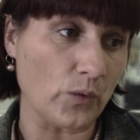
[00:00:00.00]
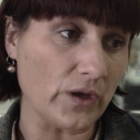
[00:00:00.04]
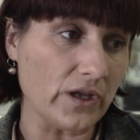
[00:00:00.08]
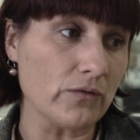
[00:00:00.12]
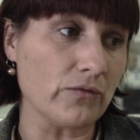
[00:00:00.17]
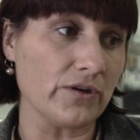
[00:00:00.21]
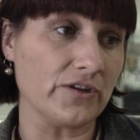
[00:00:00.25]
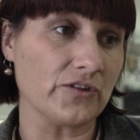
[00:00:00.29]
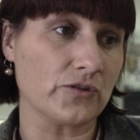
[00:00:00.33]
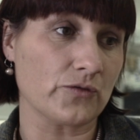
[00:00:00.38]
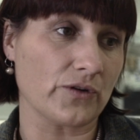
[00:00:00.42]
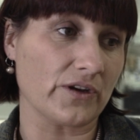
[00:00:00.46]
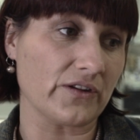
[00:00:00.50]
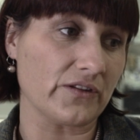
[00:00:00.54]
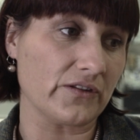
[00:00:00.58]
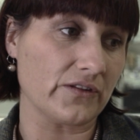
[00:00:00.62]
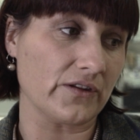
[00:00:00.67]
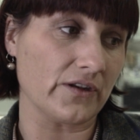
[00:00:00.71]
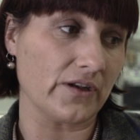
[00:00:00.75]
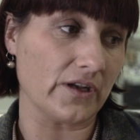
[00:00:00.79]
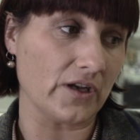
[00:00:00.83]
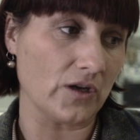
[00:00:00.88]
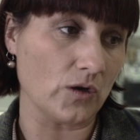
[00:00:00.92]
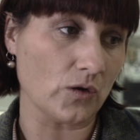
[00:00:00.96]
we're
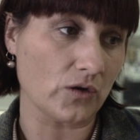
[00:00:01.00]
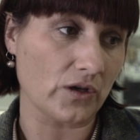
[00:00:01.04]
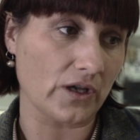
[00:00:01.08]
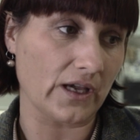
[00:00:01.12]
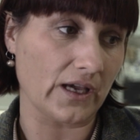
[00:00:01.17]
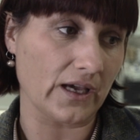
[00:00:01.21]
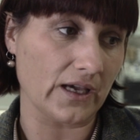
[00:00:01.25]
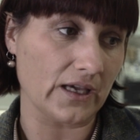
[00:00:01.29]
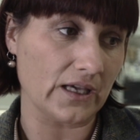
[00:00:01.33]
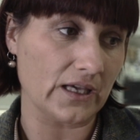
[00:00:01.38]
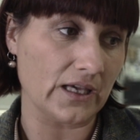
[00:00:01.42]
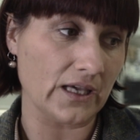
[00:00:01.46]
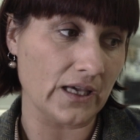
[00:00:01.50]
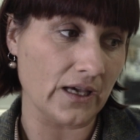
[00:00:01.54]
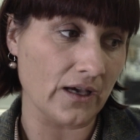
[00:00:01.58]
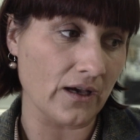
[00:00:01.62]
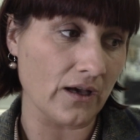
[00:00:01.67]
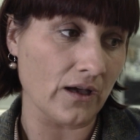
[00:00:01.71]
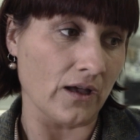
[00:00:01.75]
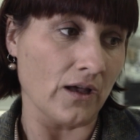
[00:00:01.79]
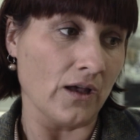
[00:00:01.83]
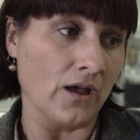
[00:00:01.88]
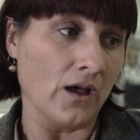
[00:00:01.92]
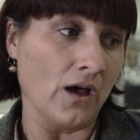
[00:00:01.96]
interested in looking at
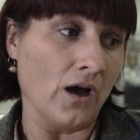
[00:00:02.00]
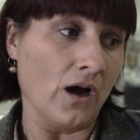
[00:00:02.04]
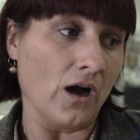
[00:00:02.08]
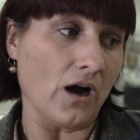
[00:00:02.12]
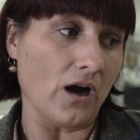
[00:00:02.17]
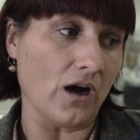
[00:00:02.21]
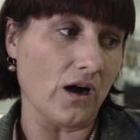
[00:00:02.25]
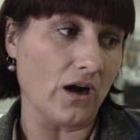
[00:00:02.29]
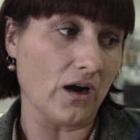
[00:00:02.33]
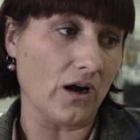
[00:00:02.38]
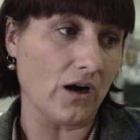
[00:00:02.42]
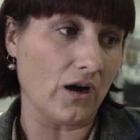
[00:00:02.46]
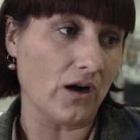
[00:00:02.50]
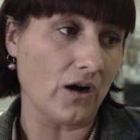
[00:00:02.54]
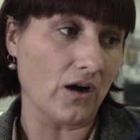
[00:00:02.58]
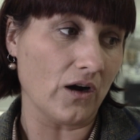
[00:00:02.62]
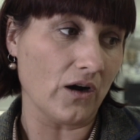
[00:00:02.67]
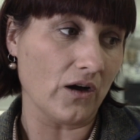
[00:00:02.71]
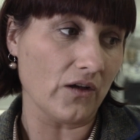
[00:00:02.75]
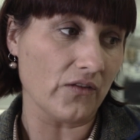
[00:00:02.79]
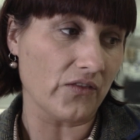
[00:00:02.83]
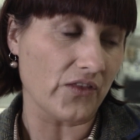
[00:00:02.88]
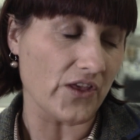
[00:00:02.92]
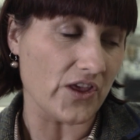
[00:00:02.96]
here
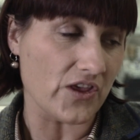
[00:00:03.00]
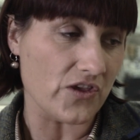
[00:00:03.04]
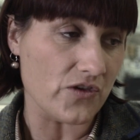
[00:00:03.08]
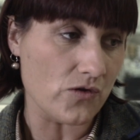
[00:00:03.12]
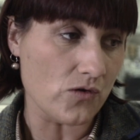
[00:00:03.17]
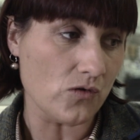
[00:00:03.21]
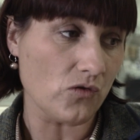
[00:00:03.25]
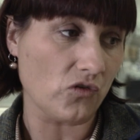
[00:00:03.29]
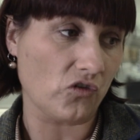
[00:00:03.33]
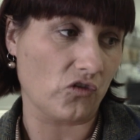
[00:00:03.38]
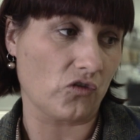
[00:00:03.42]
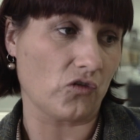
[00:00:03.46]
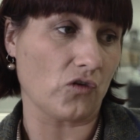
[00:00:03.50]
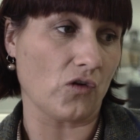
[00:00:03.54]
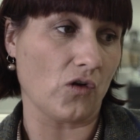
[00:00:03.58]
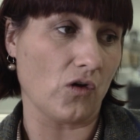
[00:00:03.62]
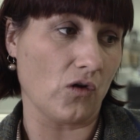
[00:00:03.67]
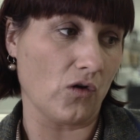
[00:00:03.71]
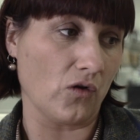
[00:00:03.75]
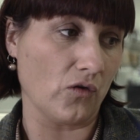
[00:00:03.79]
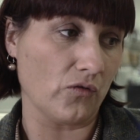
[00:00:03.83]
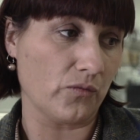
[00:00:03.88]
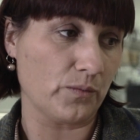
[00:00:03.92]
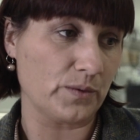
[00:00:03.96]
are the use
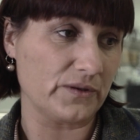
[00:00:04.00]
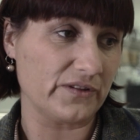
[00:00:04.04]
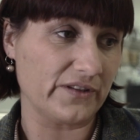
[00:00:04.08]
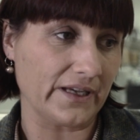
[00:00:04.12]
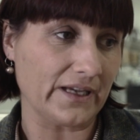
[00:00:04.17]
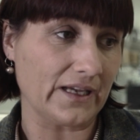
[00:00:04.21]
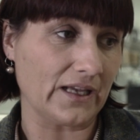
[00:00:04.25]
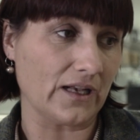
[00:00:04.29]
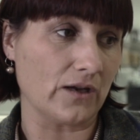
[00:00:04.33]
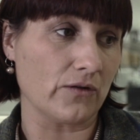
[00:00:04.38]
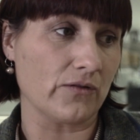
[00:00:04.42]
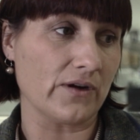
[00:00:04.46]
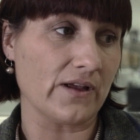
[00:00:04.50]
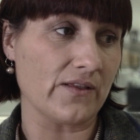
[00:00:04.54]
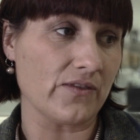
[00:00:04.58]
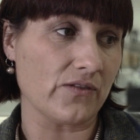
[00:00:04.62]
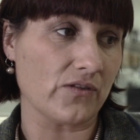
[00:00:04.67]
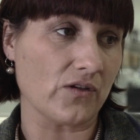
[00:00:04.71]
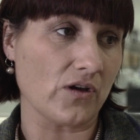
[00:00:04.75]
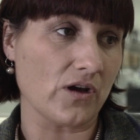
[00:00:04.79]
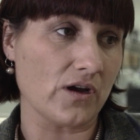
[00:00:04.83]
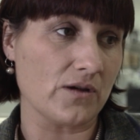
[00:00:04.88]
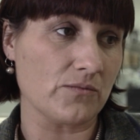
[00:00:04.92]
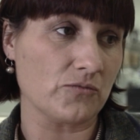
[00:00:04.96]
of particular
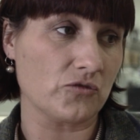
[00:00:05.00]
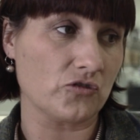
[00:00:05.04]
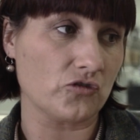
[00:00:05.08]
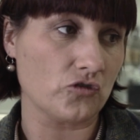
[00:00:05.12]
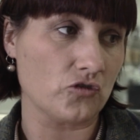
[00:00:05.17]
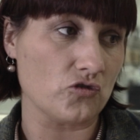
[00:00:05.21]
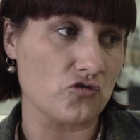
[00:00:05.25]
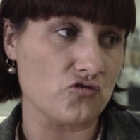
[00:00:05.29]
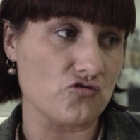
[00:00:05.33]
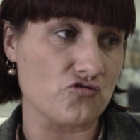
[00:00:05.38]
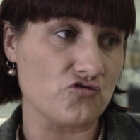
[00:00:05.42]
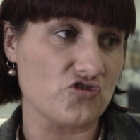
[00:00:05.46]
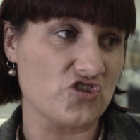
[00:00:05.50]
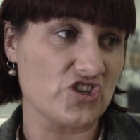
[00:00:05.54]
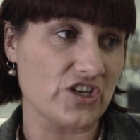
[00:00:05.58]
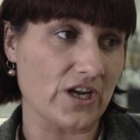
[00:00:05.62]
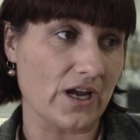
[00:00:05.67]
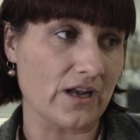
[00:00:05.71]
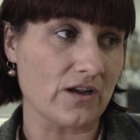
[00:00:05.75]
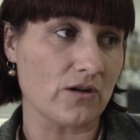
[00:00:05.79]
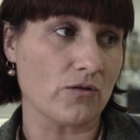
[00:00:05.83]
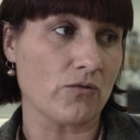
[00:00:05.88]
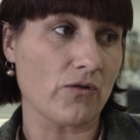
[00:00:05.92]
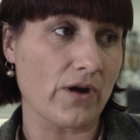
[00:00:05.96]
enzymes to
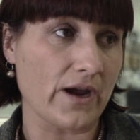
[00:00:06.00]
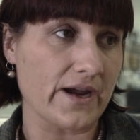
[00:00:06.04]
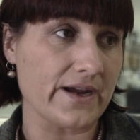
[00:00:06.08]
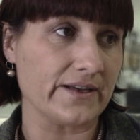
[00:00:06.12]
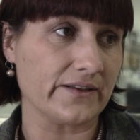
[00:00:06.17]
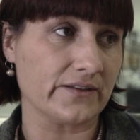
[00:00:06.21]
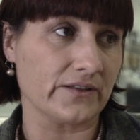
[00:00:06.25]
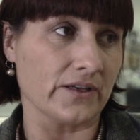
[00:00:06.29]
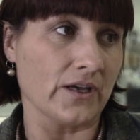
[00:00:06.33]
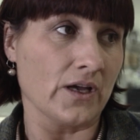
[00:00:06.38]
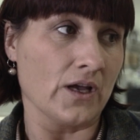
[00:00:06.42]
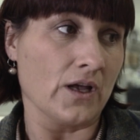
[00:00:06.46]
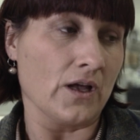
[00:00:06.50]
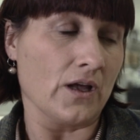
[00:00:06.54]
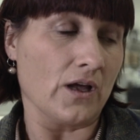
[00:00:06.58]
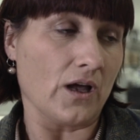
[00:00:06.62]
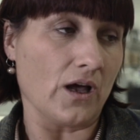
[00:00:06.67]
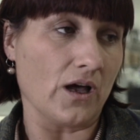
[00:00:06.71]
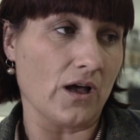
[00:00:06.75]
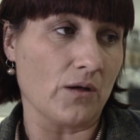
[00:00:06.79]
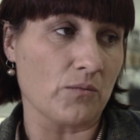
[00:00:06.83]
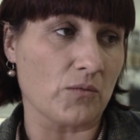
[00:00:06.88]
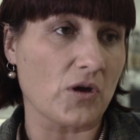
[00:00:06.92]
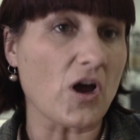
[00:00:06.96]
generate
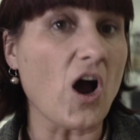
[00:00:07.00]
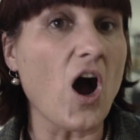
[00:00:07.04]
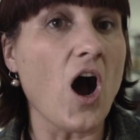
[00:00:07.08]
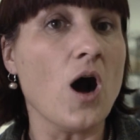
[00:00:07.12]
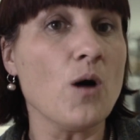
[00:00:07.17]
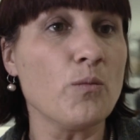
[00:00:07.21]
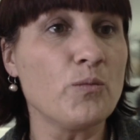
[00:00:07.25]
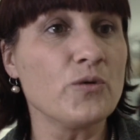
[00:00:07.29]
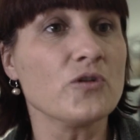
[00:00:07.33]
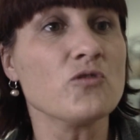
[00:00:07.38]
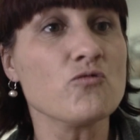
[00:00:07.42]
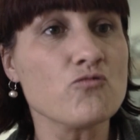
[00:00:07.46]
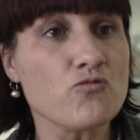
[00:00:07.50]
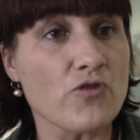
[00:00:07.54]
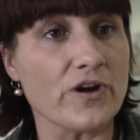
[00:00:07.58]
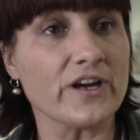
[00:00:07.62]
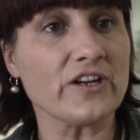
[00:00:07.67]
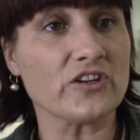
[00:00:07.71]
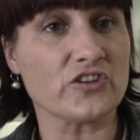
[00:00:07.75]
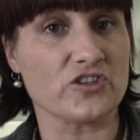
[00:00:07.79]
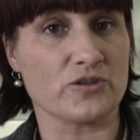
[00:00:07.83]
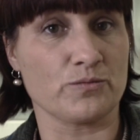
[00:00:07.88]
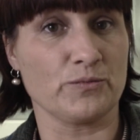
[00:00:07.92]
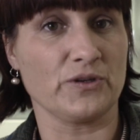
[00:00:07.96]

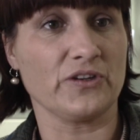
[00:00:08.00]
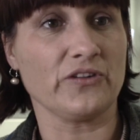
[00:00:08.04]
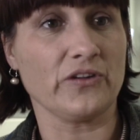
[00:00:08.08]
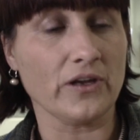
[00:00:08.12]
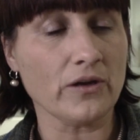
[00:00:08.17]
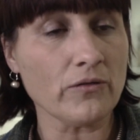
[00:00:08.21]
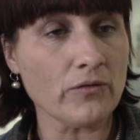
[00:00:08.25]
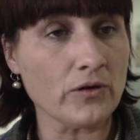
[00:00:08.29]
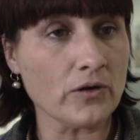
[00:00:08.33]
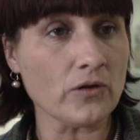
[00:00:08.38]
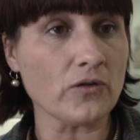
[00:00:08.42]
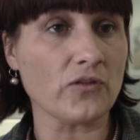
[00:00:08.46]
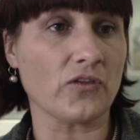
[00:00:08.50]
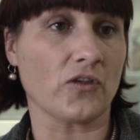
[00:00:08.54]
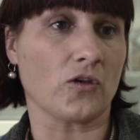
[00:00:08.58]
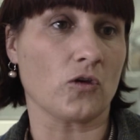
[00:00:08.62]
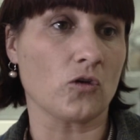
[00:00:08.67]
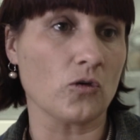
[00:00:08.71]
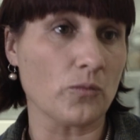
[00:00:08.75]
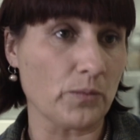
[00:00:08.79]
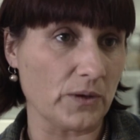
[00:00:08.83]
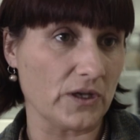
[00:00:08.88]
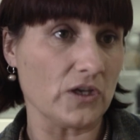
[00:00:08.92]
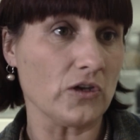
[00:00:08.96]
carbon-rich materials that
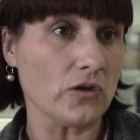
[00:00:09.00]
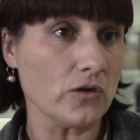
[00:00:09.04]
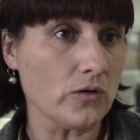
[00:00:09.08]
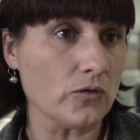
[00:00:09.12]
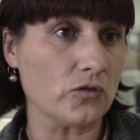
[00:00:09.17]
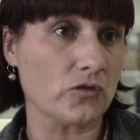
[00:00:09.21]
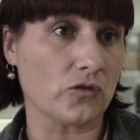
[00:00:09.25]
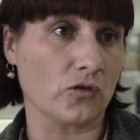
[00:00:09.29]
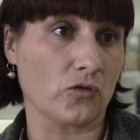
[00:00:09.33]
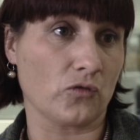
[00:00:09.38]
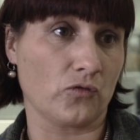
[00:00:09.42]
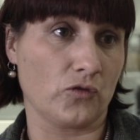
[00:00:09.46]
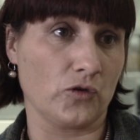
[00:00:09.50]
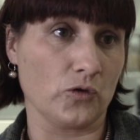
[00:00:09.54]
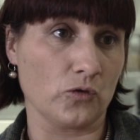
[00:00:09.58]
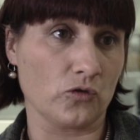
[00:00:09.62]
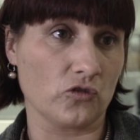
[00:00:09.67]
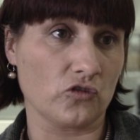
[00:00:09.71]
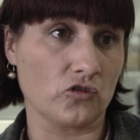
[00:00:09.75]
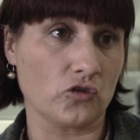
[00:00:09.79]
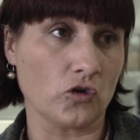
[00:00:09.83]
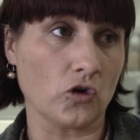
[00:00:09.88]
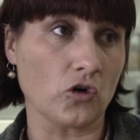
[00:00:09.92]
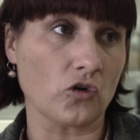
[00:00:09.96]
could be used as fuel
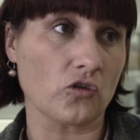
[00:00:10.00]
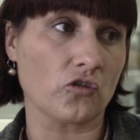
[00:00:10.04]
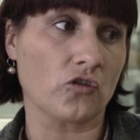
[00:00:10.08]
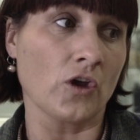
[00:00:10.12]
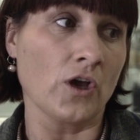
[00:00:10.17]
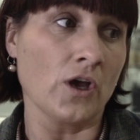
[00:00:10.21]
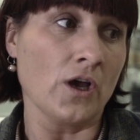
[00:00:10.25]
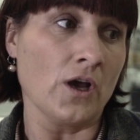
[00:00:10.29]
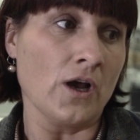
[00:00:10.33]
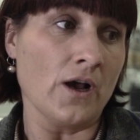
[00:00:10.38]
stocks.